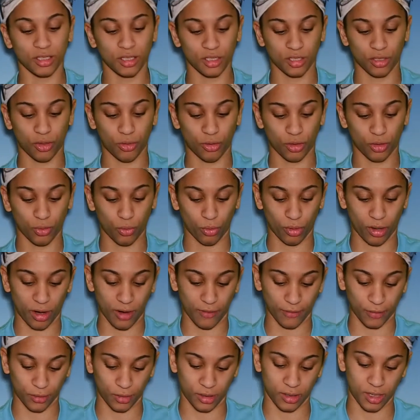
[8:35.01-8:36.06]
just going
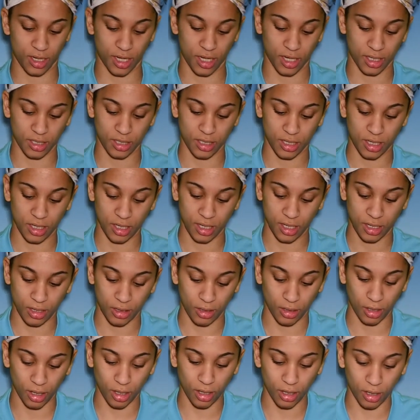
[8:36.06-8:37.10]
wherever it,
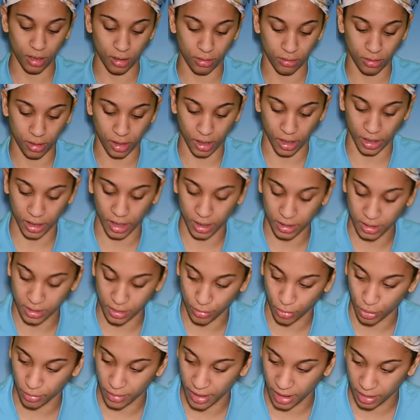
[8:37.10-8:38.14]
uh-oh, I got
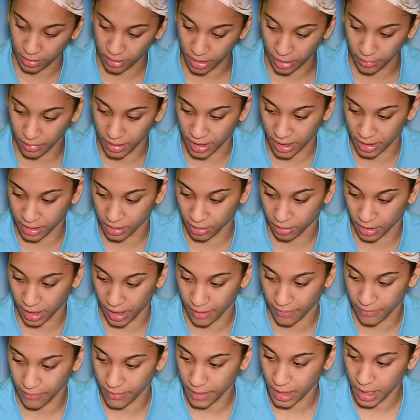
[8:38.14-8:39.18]
some on my outside, but that's
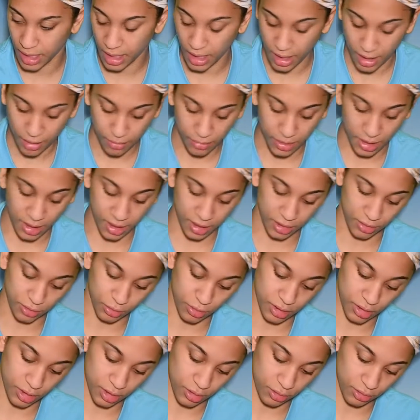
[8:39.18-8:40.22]
okay, because
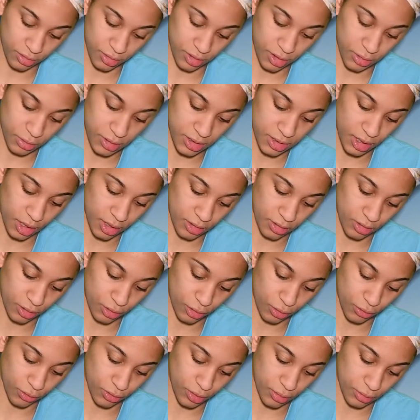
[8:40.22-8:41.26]
really there's going to be dots
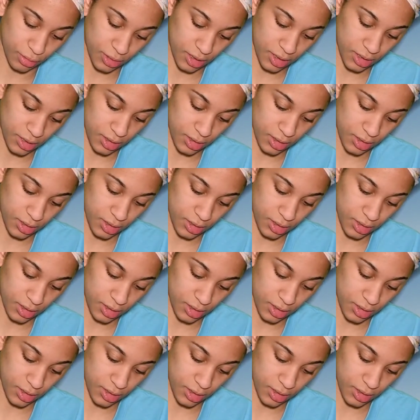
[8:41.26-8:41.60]
all over the place.